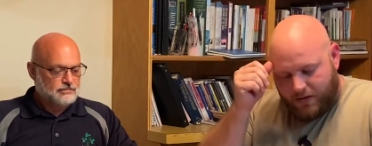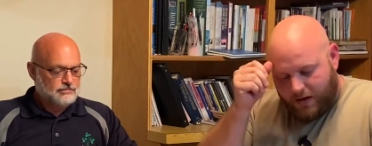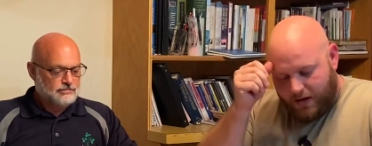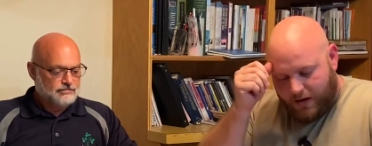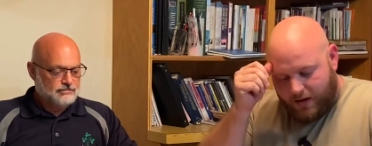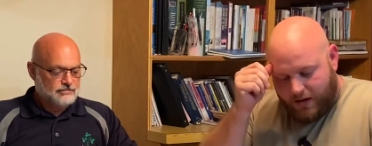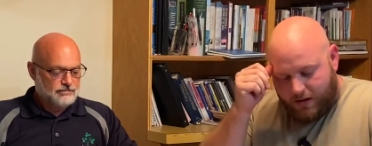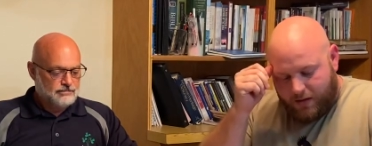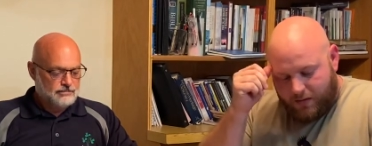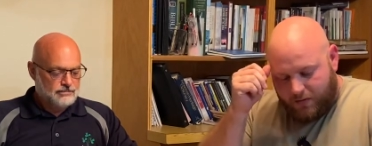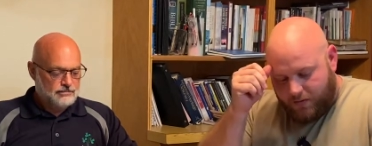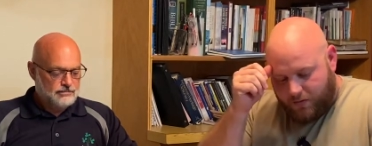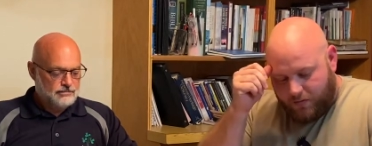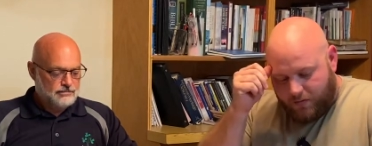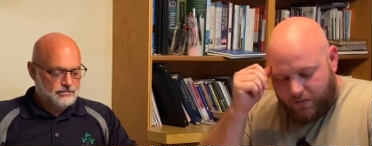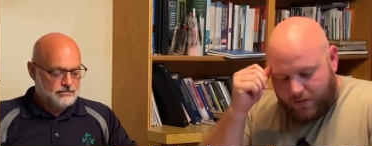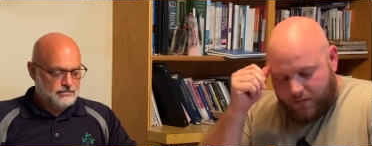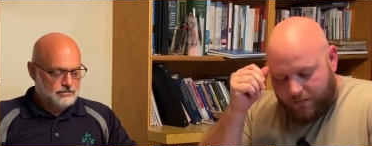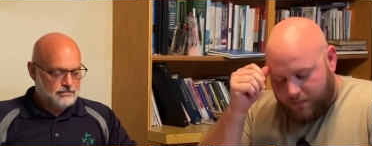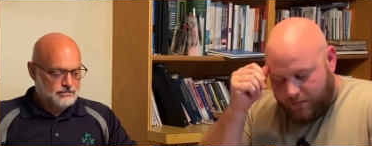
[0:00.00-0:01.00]
Speaker 1: uh,
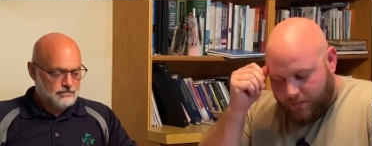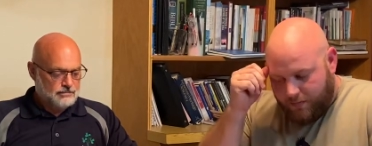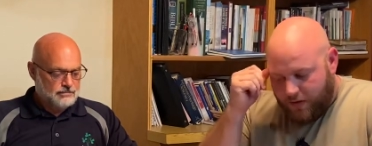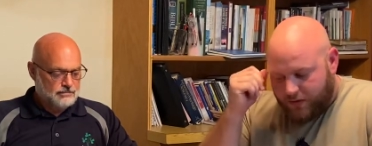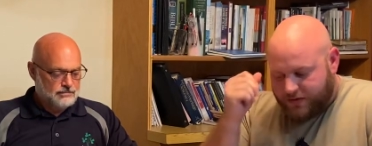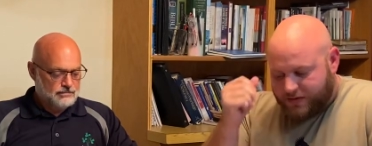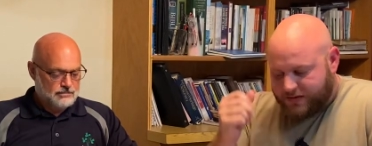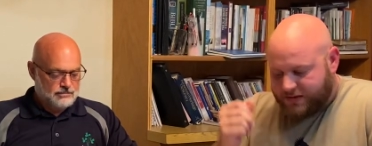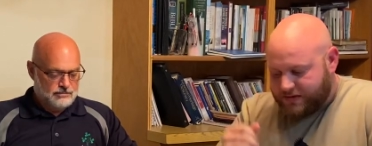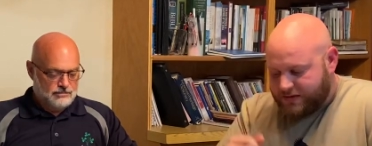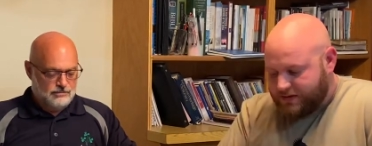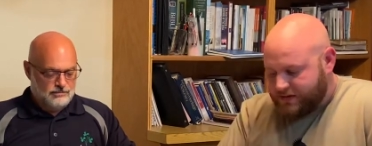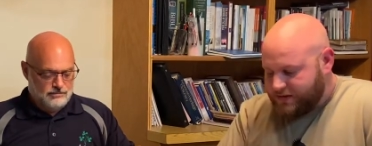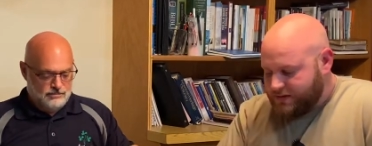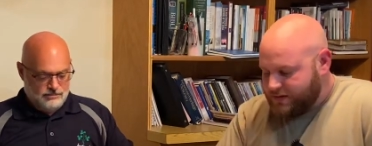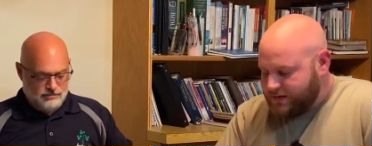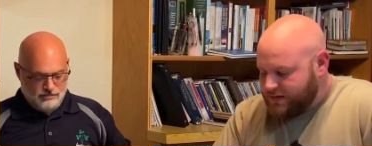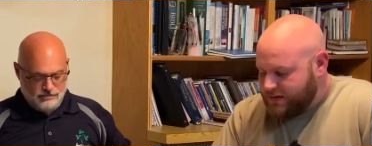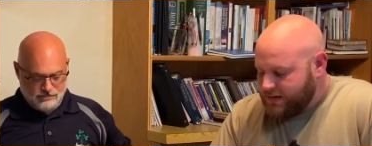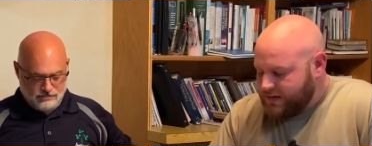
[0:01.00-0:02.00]
when Moses
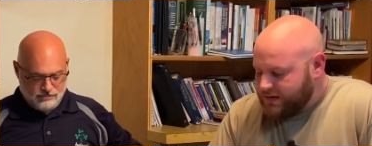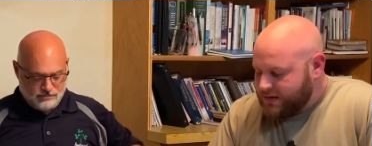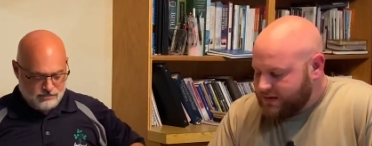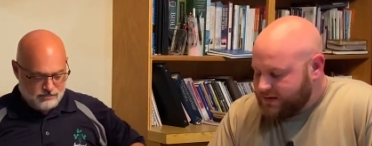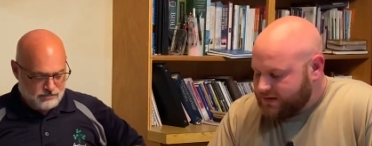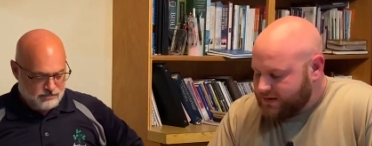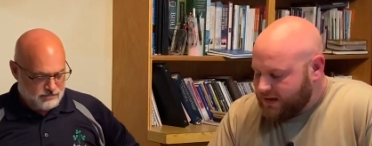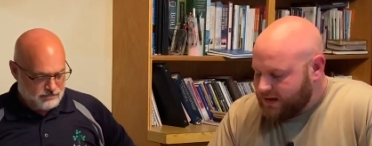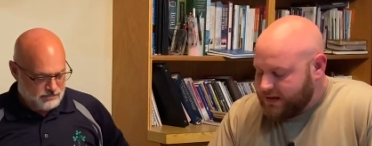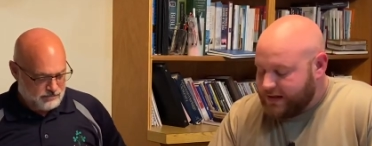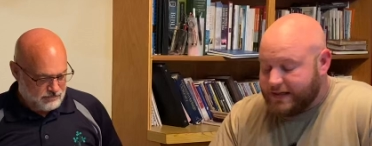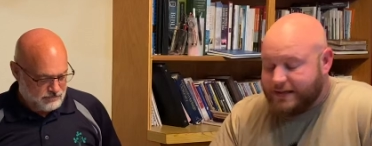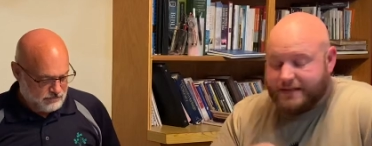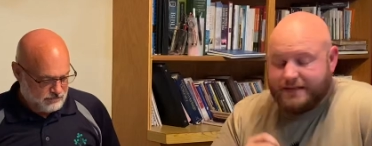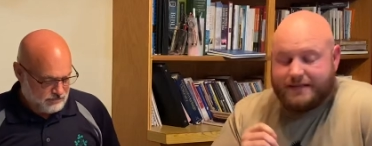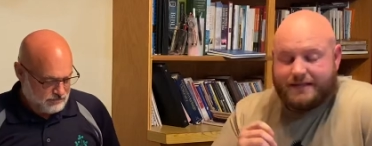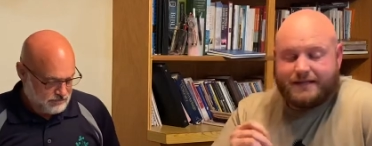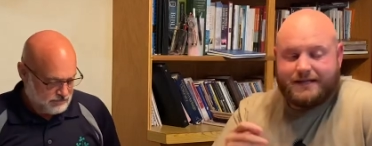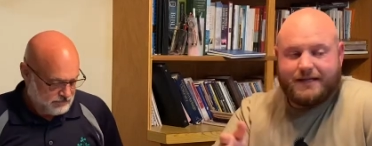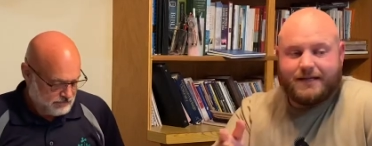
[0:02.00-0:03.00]
is uh, getting
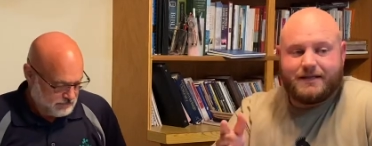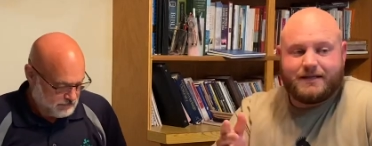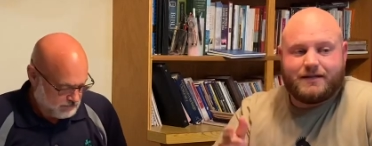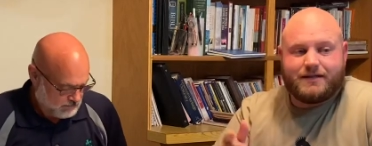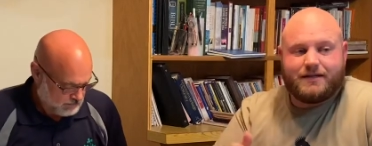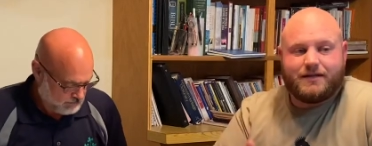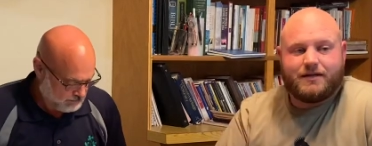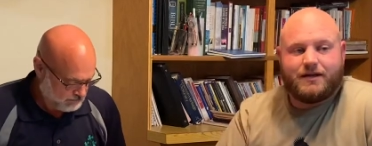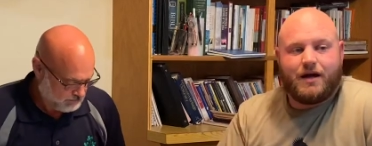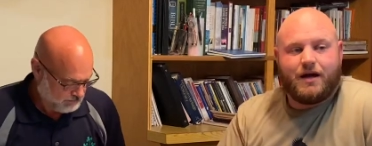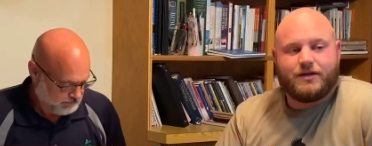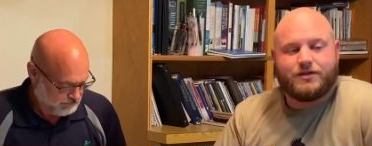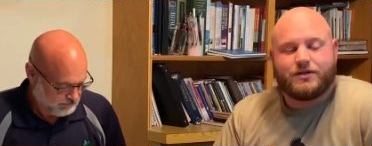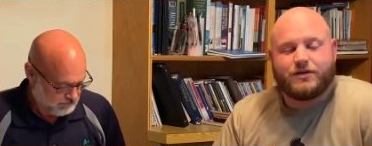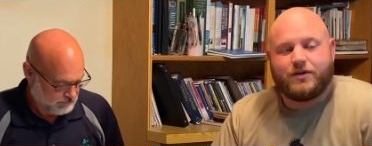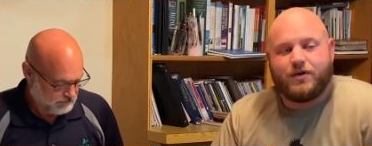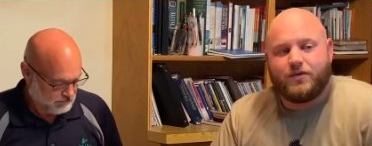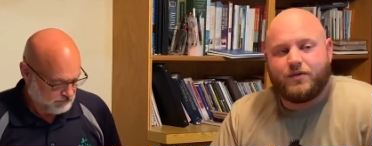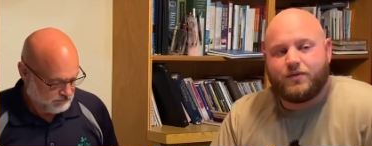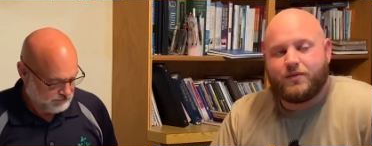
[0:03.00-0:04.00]
sent uh, to
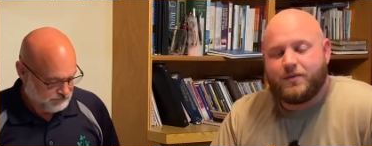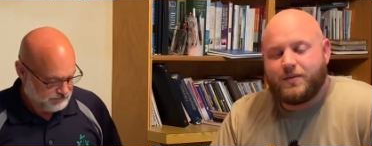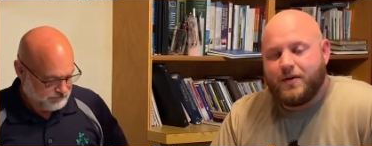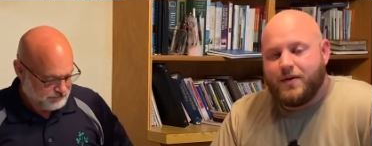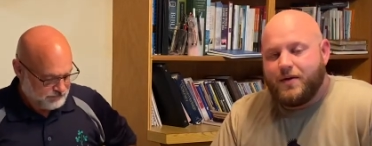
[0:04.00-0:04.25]
go